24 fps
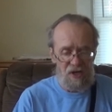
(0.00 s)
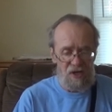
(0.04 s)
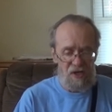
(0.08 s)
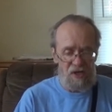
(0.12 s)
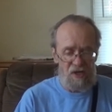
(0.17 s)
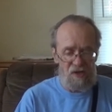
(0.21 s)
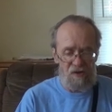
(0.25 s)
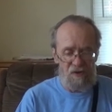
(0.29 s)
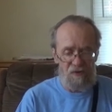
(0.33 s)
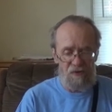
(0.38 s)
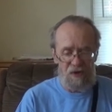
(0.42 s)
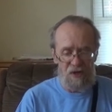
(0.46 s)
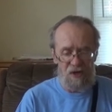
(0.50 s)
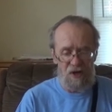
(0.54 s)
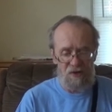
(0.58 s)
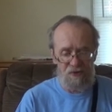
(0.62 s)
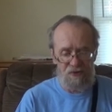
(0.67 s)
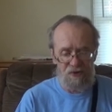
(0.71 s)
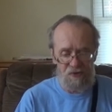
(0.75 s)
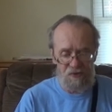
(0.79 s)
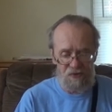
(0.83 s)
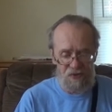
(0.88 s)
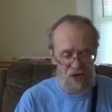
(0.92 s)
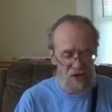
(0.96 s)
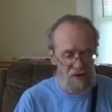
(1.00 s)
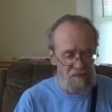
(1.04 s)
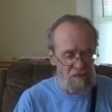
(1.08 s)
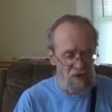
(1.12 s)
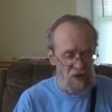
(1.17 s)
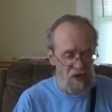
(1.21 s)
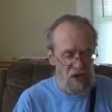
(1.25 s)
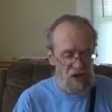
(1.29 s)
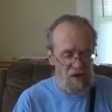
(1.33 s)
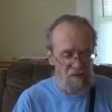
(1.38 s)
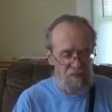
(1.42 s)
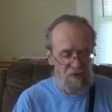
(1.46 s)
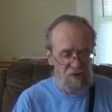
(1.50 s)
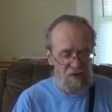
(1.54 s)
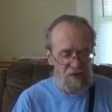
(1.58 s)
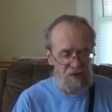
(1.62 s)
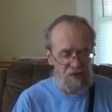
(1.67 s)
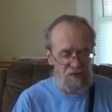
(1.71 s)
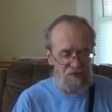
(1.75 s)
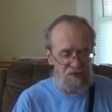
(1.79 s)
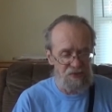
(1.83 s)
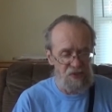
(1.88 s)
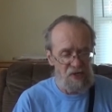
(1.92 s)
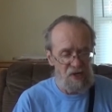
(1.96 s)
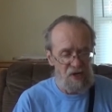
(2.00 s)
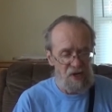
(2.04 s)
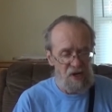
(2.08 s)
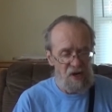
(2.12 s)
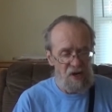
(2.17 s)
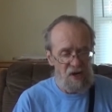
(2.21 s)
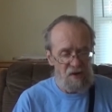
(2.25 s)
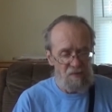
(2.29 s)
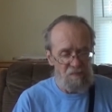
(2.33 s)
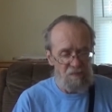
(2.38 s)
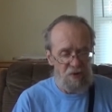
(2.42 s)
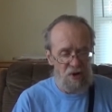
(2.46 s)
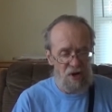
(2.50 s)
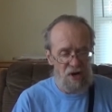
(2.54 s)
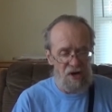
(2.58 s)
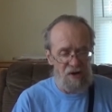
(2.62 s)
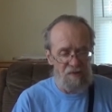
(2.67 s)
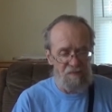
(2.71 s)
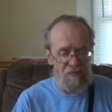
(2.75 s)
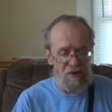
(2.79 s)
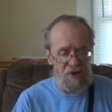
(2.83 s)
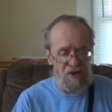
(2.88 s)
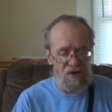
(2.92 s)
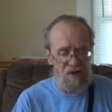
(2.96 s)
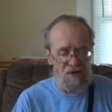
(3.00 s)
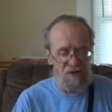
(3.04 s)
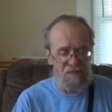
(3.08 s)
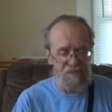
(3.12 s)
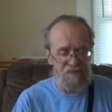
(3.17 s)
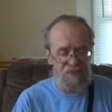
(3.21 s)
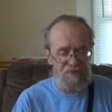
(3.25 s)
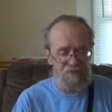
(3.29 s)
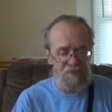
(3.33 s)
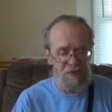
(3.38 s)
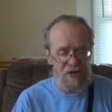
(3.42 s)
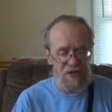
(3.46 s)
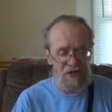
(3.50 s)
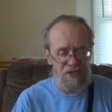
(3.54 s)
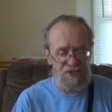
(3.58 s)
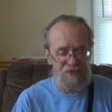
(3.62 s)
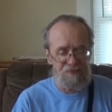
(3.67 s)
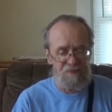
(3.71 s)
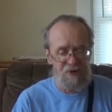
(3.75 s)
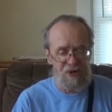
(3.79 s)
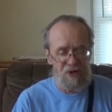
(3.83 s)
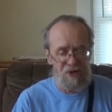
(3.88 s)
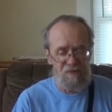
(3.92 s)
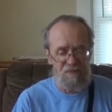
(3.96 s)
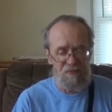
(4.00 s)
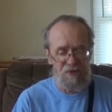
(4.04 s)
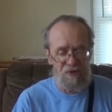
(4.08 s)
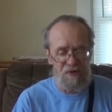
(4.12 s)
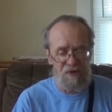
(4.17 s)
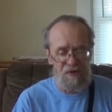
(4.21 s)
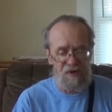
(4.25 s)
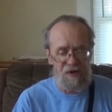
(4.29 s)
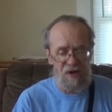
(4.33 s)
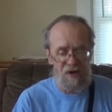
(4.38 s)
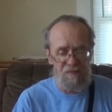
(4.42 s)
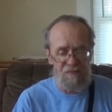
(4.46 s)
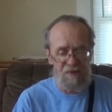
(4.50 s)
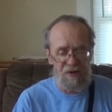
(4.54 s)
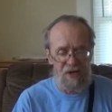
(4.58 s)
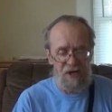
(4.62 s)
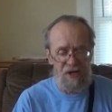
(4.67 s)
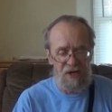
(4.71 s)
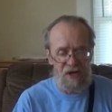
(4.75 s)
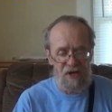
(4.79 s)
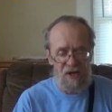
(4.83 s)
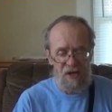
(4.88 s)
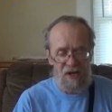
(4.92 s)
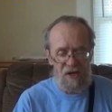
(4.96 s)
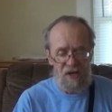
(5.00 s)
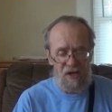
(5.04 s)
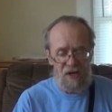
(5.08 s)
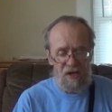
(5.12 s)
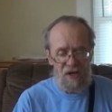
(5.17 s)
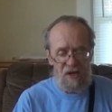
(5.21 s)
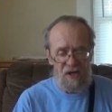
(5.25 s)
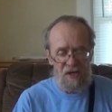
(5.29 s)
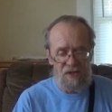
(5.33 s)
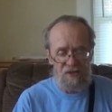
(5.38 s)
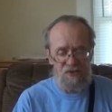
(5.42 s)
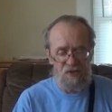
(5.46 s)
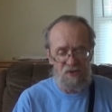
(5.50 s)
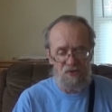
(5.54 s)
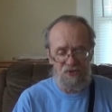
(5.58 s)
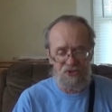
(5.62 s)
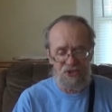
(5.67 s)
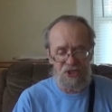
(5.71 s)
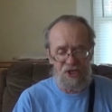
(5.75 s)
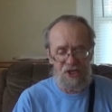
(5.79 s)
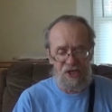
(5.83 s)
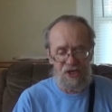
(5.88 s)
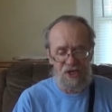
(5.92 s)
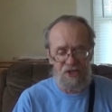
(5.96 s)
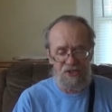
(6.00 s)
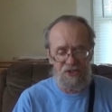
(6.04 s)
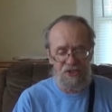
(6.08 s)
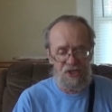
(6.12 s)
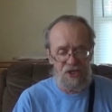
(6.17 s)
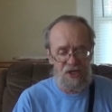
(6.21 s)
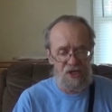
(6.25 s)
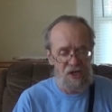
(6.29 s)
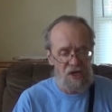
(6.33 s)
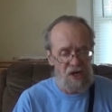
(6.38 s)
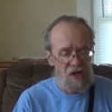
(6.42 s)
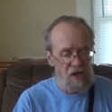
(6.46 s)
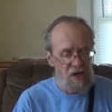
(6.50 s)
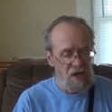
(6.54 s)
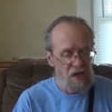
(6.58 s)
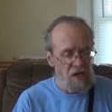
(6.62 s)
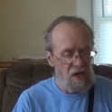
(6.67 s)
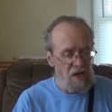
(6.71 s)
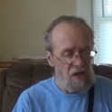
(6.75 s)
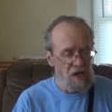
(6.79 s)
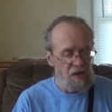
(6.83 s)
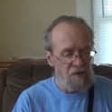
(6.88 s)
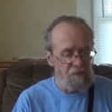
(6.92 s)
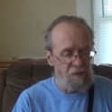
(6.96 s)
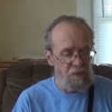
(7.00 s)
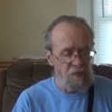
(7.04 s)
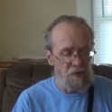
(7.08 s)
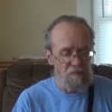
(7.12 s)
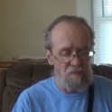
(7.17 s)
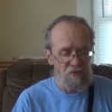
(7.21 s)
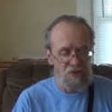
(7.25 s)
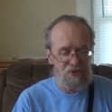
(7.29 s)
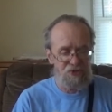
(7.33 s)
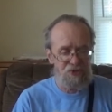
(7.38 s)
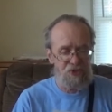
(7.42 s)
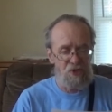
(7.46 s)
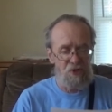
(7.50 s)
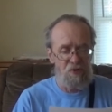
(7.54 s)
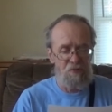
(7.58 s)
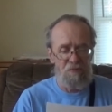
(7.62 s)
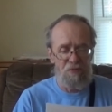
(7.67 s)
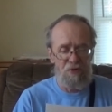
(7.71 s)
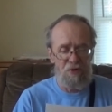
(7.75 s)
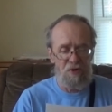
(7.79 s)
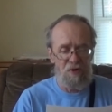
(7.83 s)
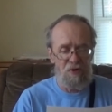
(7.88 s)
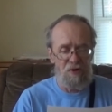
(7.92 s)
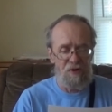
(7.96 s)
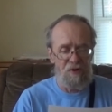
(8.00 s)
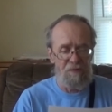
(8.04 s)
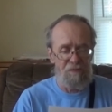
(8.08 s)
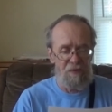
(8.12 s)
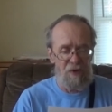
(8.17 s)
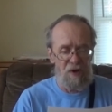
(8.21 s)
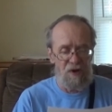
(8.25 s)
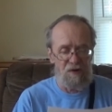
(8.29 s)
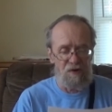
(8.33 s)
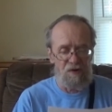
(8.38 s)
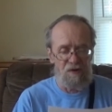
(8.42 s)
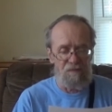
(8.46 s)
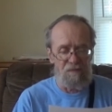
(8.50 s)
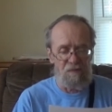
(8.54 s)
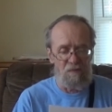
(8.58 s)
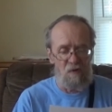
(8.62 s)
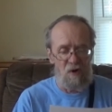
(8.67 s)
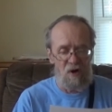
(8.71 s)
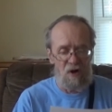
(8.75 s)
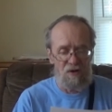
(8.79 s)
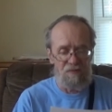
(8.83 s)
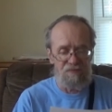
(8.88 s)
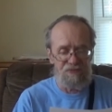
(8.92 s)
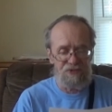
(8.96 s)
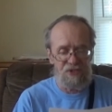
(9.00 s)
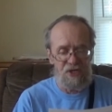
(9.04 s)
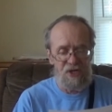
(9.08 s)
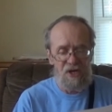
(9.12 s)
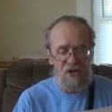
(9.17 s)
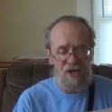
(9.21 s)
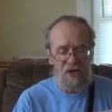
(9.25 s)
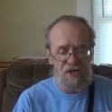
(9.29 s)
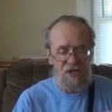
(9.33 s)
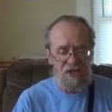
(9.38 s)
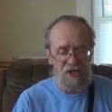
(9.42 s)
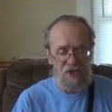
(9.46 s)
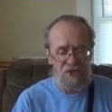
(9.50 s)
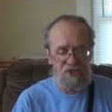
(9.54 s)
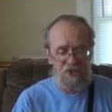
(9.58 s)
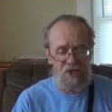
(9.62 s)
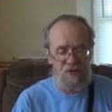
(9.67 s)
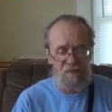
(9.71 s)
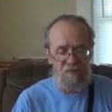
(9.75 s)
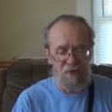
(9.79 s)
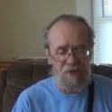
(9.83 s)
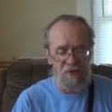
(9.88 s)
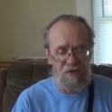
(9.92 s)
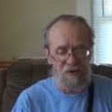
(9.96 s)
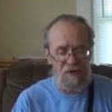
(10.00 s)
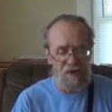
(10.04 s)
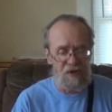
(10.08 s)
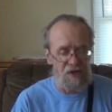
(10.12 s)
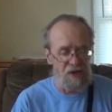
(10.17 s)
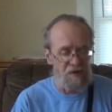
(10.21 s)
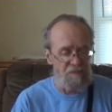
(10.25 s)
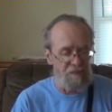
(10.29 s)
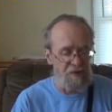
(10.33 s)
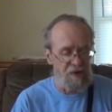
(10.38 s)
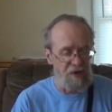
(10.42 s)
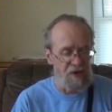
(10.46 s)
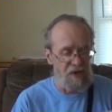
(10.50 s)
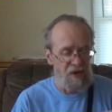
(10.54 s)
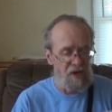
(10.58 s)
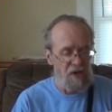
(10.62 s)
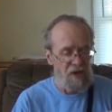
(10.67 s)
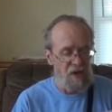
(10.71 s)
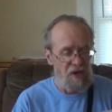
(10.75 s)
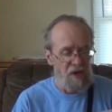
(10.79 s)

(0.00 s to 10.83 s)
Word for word: including our two-time collaborators, Bryan Baird of Japan's Baird Brewing Company and Toshi Ishii a former stone brewer and the founder of Guam's Ishii Brewing Company.